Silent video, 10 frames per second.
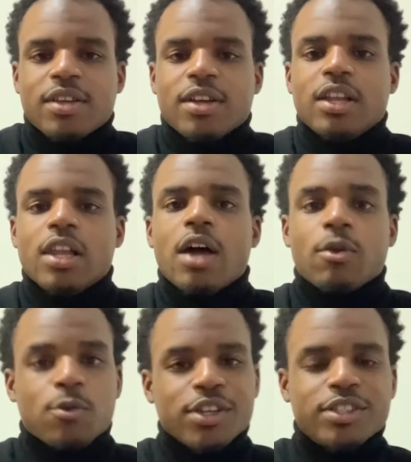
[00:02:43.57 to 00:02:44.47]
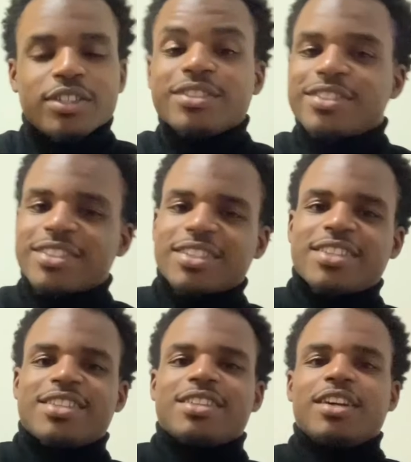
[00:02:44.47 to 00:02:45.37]
a lot of reasons,
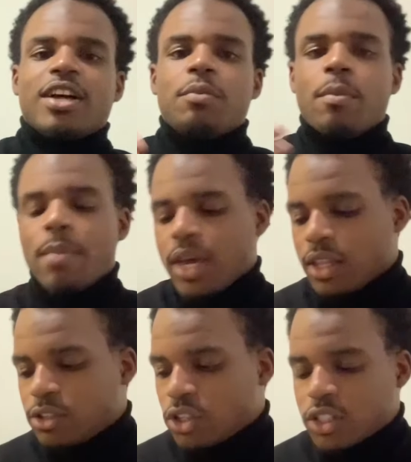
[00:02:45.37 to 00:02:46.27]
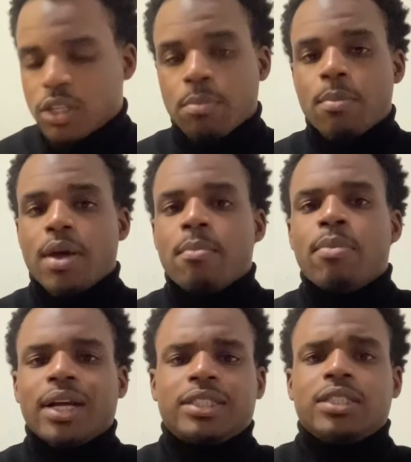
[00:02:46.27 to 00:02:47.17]
but mainly just it
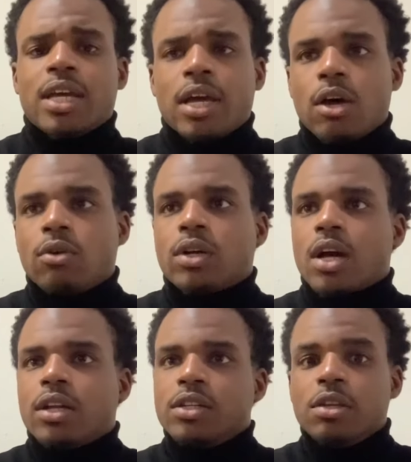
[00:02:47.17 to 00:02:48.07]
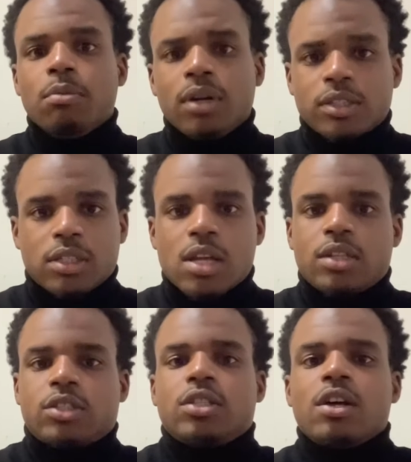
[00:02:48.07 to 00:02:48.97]
breaks down, kind of debunks a lot
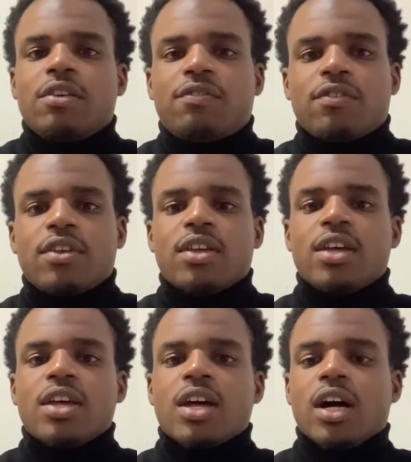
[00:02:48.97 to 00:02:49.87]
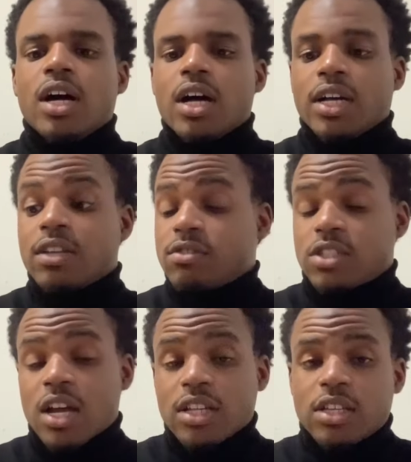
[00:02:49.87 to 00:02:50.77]
of stuff, gives
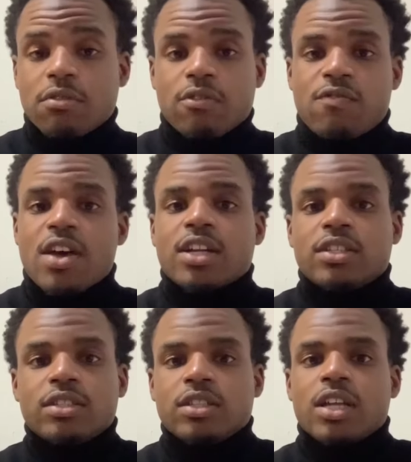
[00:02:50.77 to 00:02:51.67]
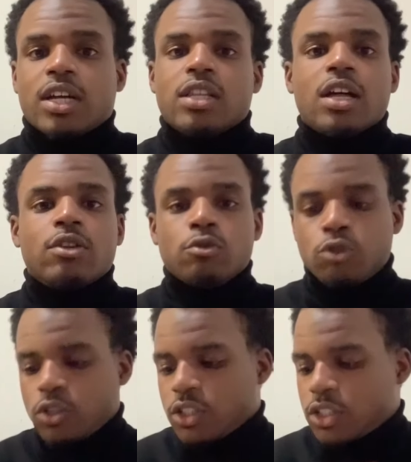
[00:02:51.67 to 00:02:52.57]
scientific fact into like a lot of
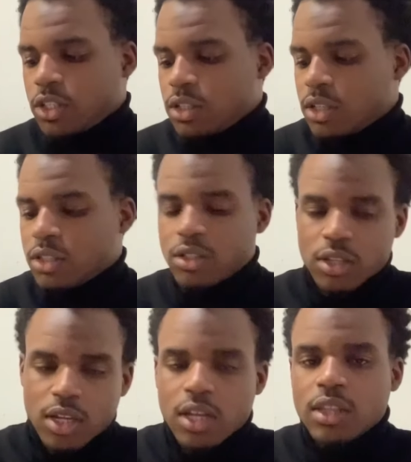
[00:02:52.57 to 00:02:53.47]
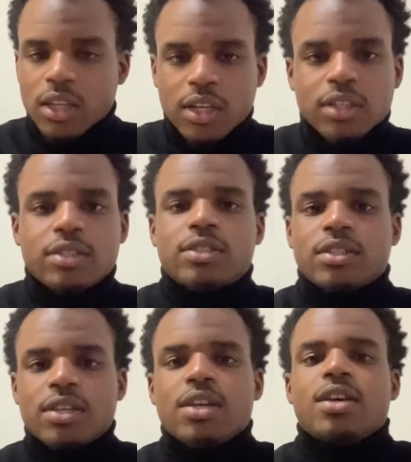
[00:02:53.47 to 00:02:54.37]
nutrition and things.
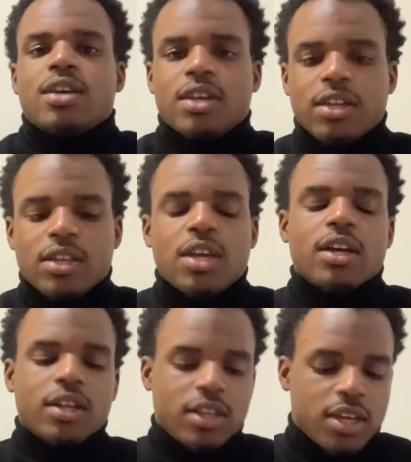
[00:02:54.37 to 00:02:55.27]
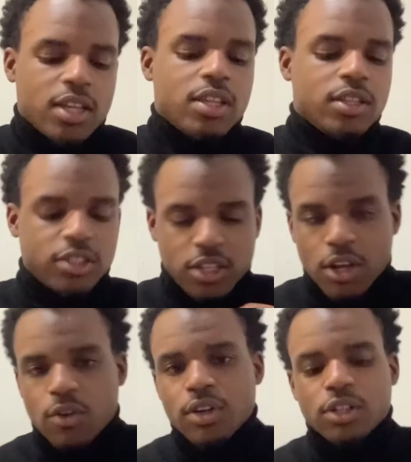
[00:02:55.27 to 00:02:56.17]
And yeah, and then The
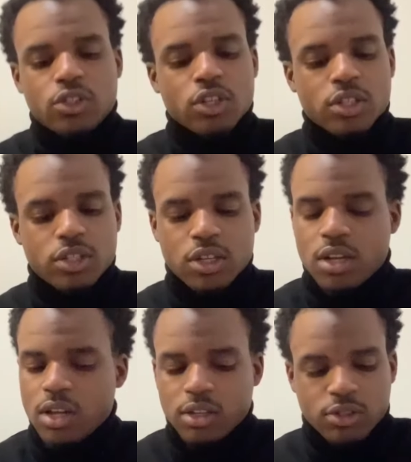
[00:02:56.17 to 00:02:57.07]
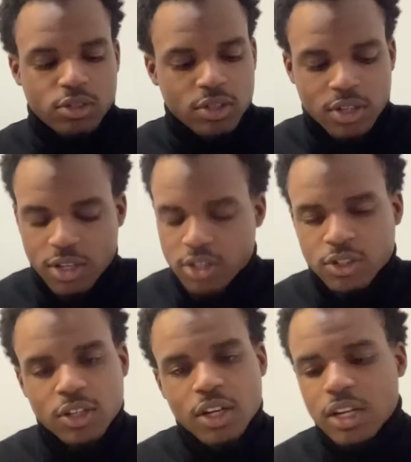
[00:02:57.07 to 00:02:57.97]
Secret is just, it's
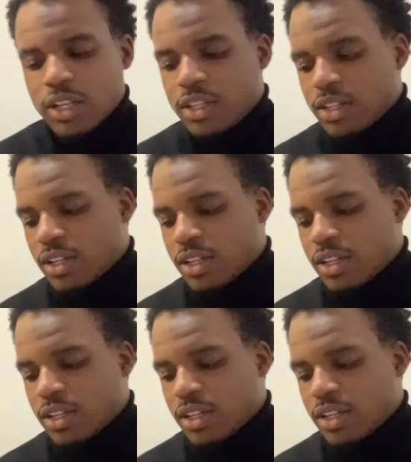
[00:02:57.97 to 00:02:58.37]
good.